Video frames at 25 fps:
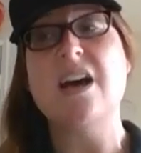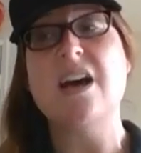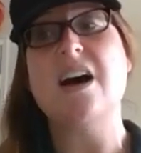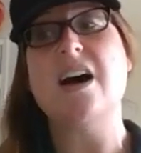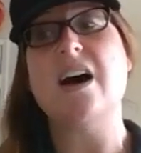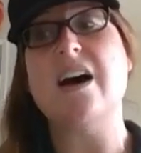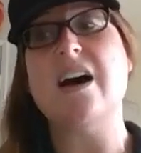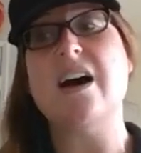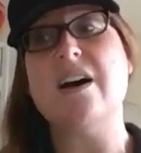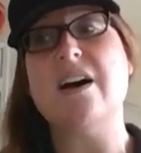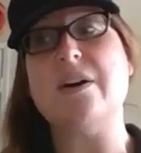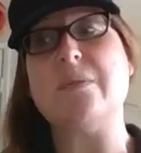
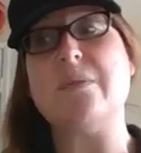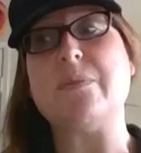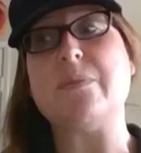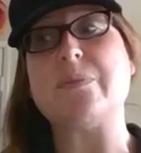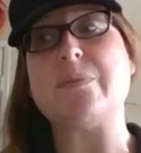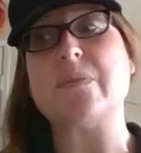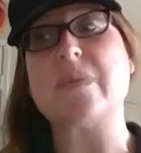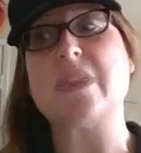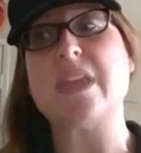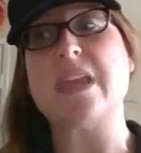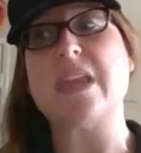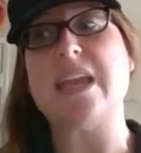
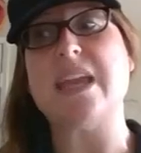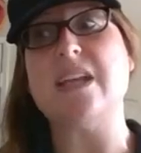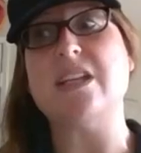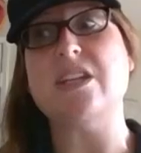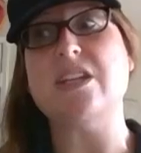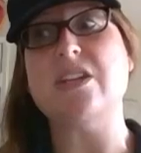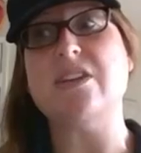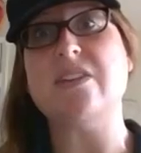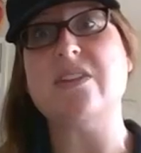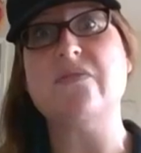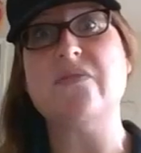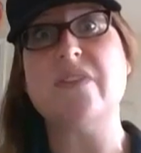
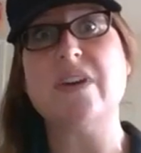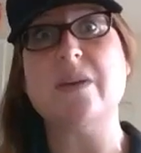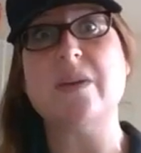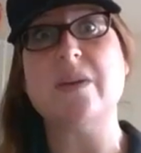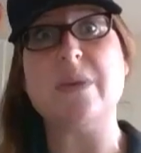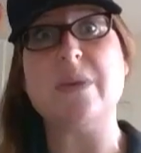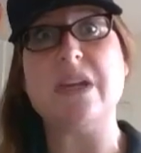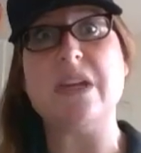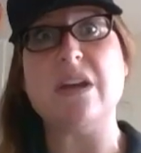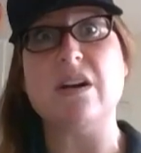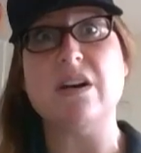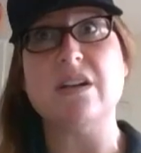And you can find
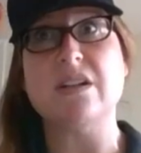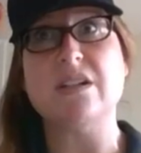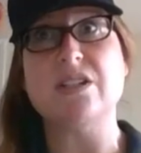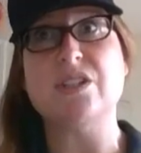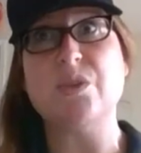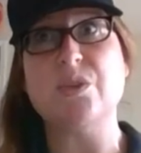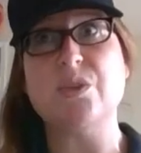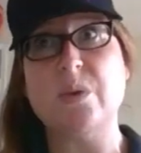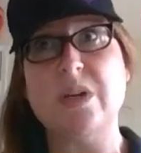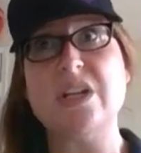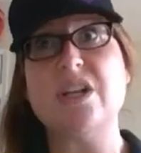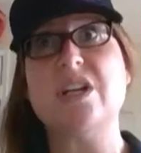me on
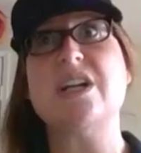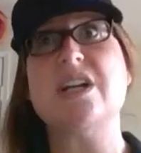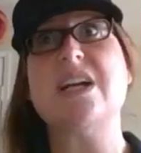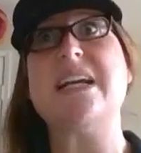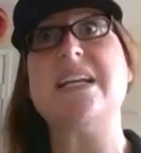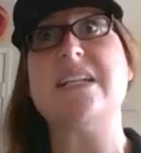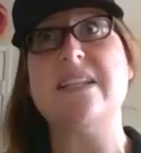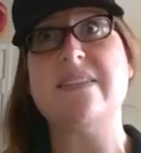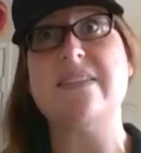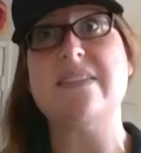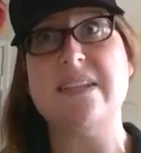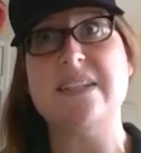Twitter
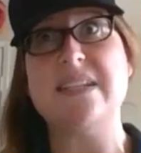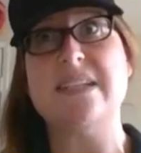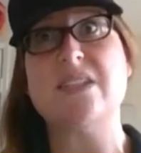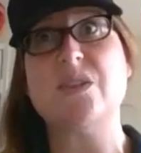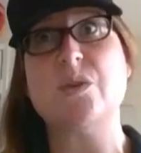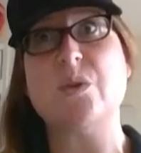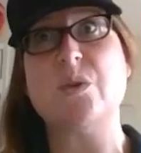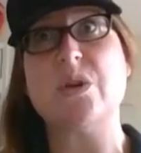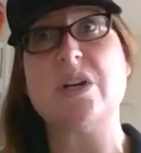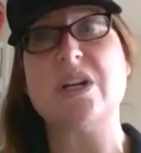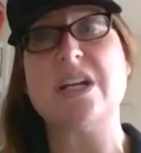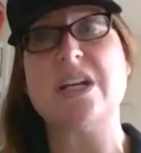and in the
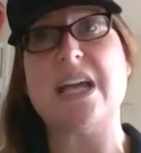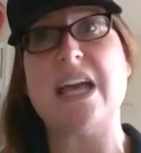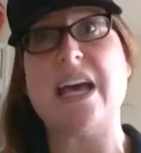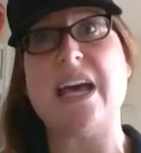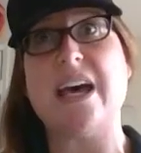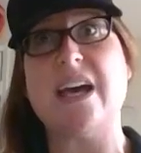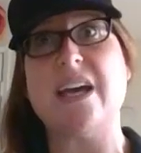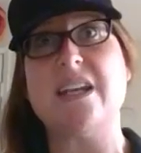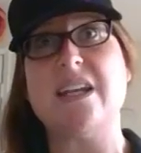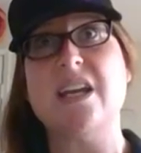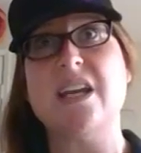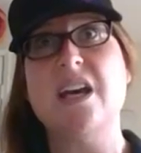Discord
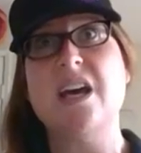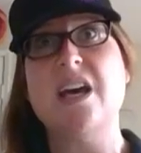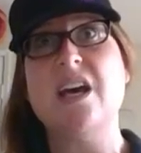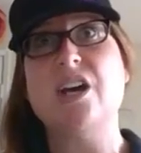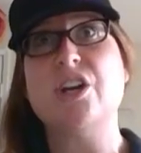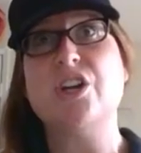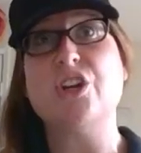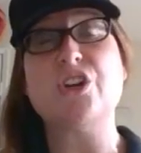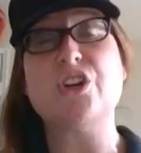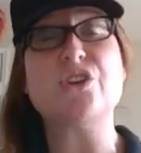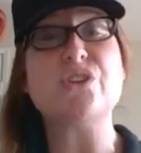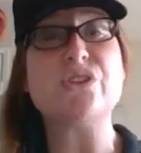at
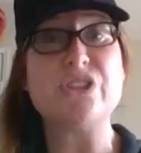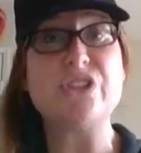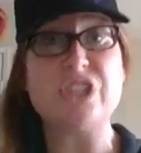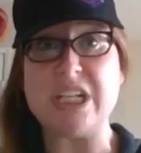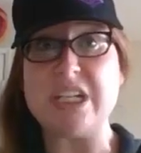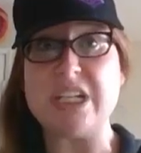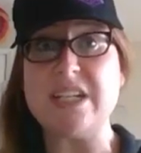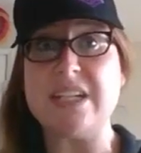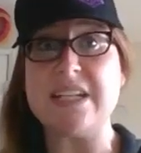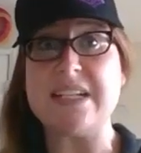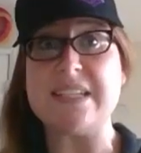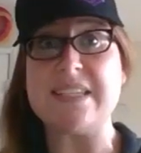
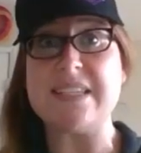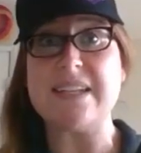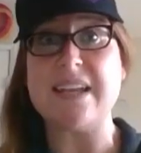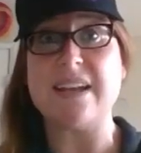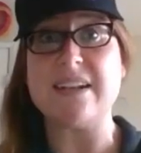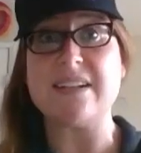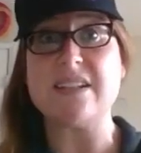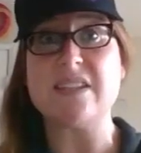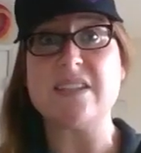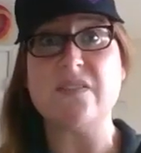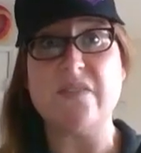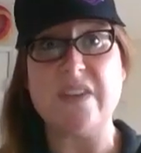
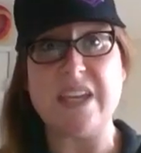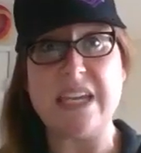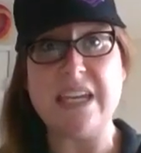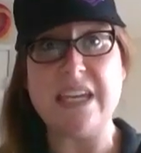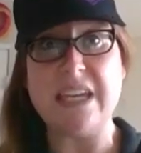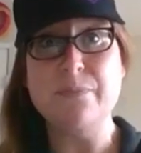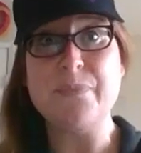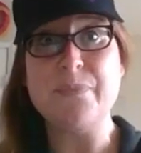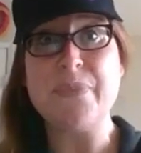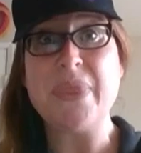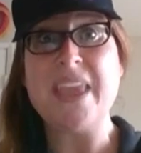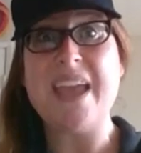
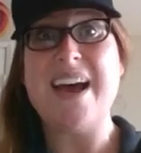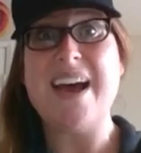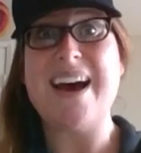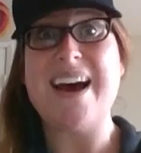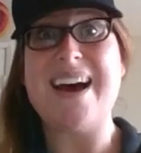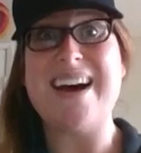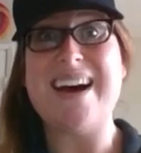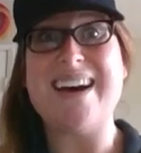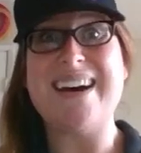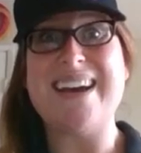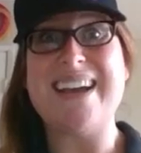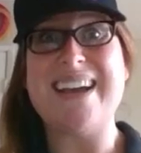girlgeniusxv.
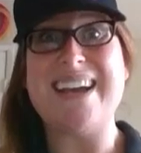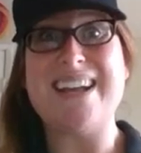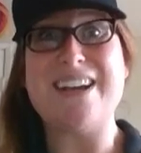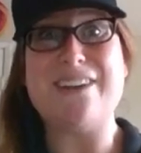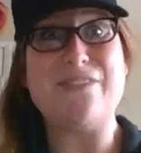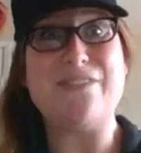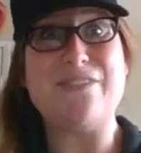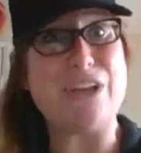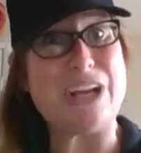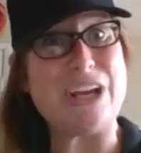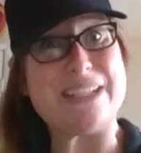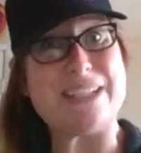And
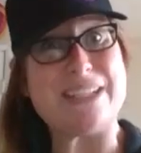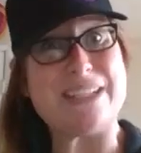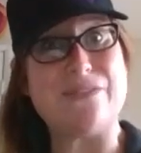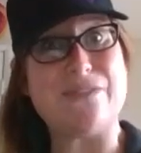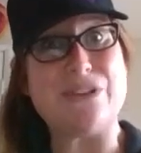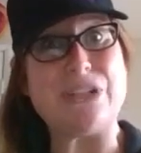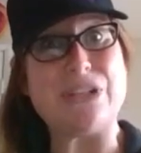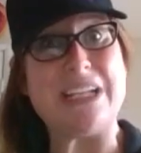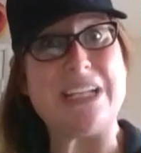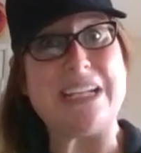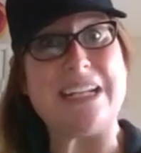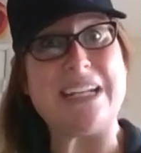if you guys
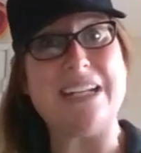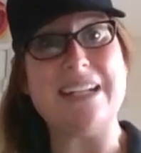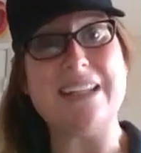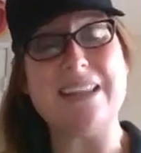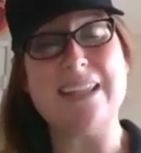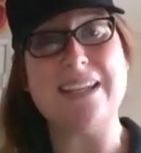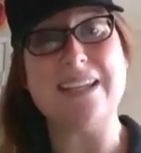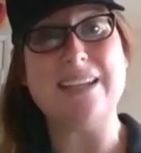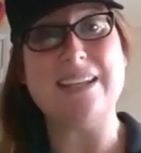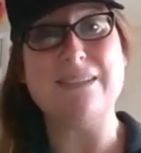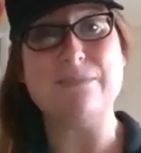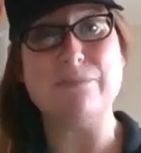ever need
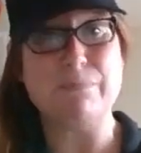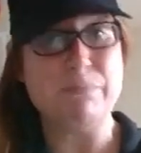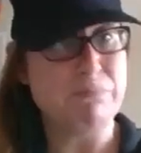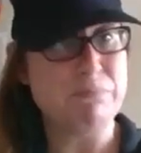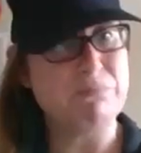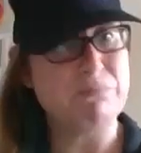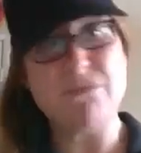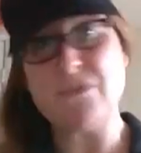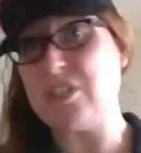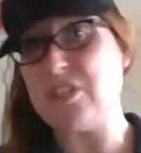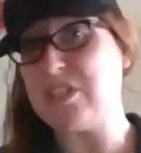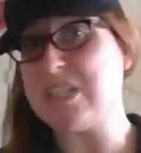anything,
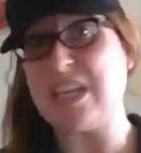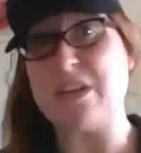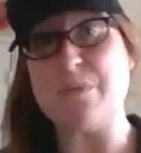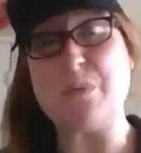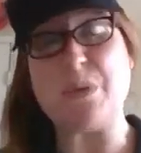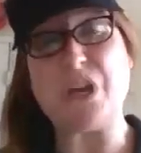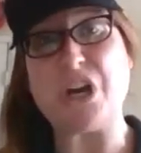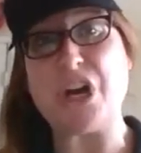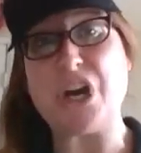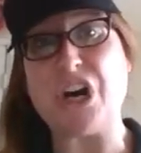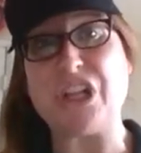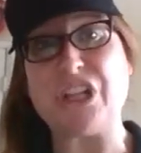just give
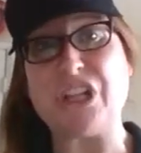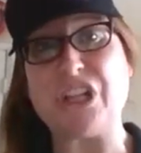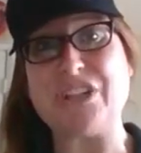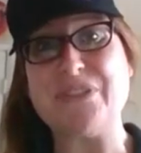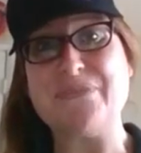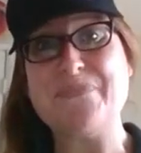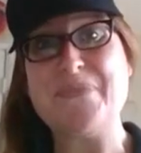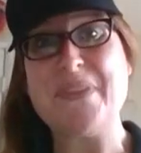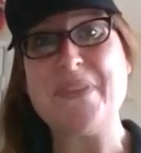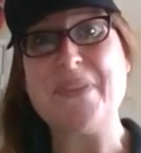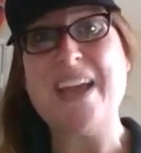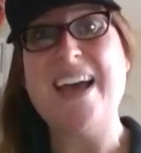me a
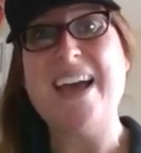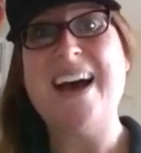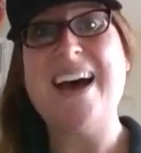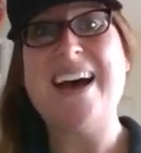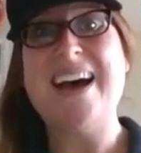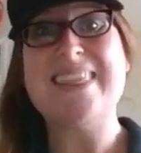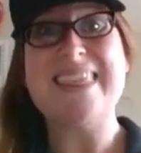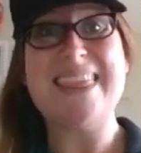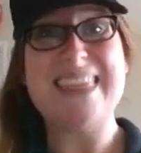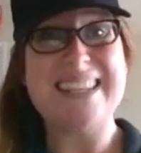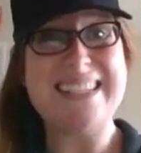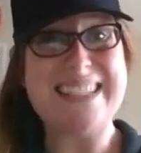holler.
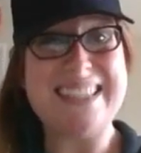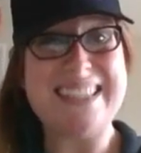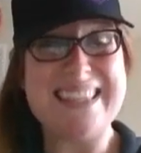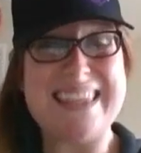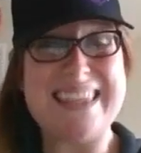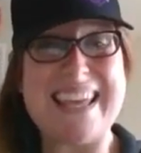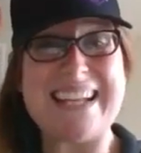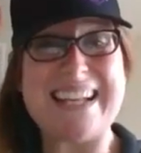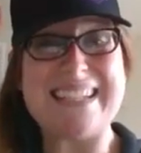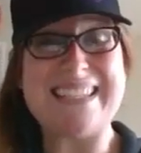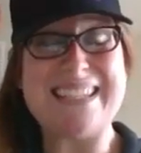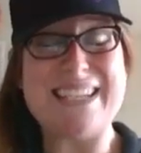
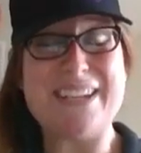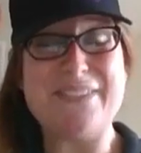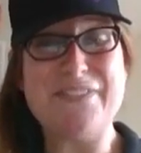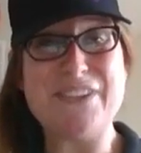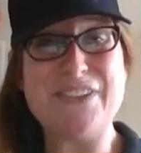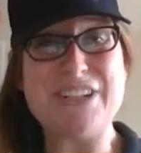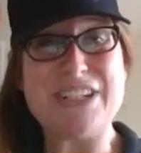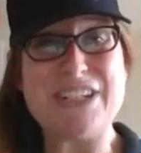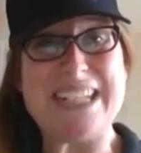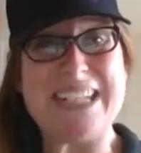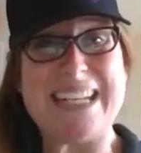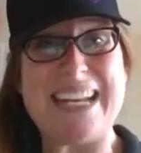That's it
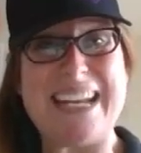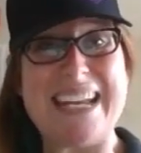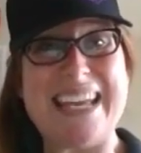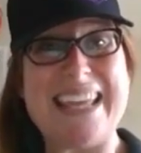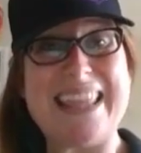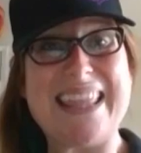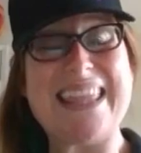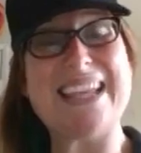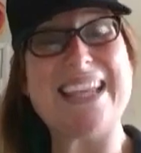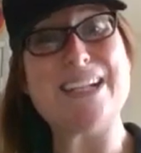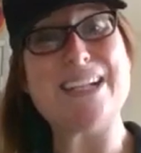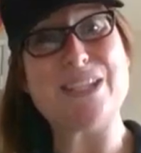for
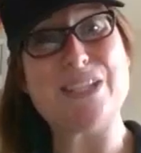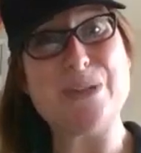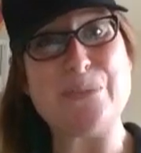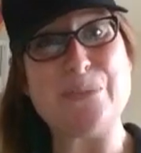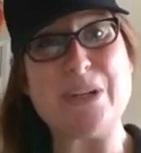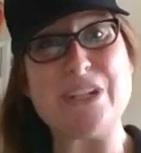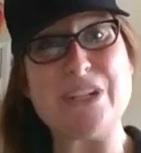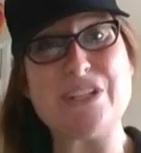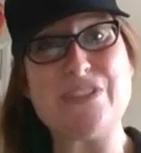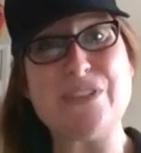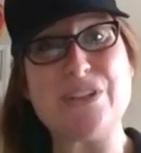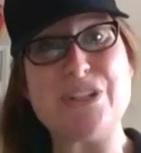today. Thanks so
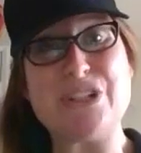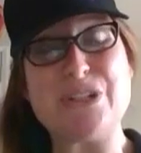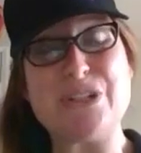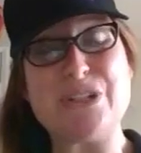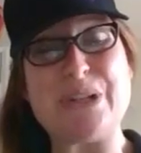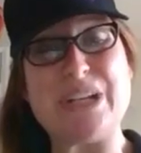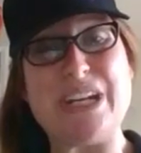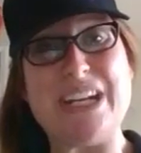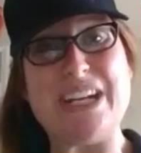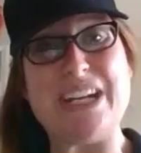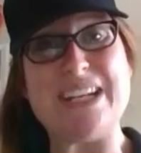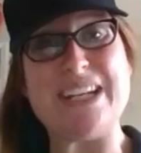much for
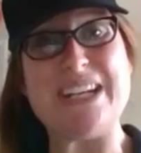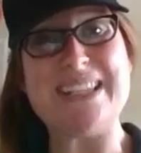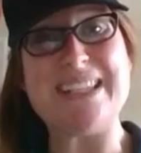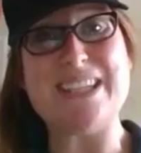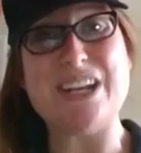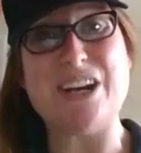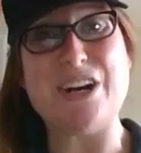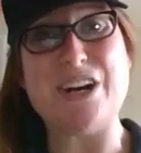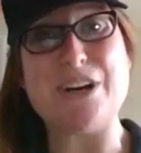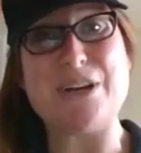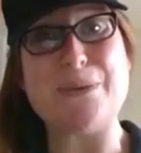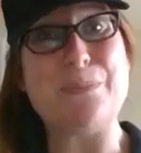joining us
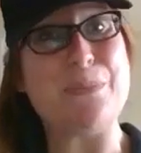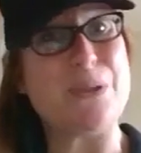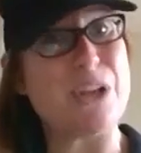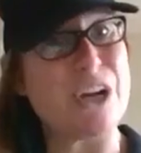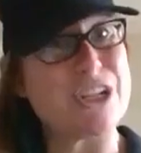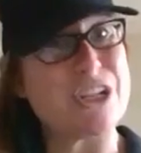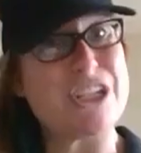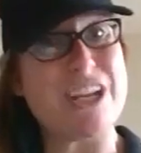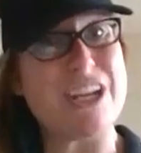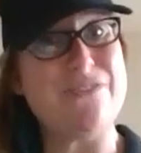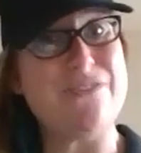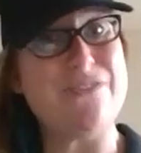on
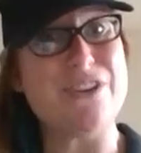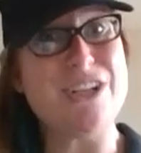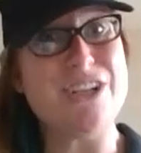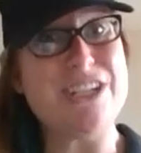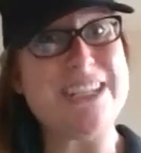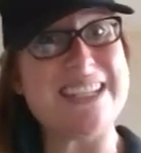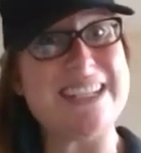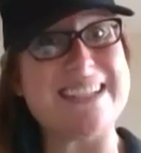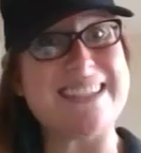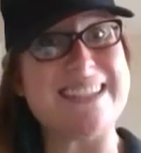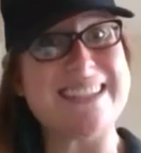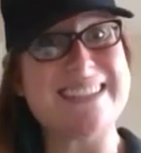Blockchain
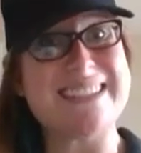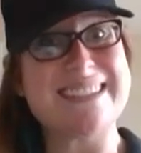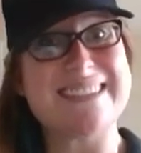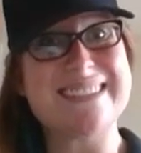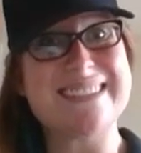Versus.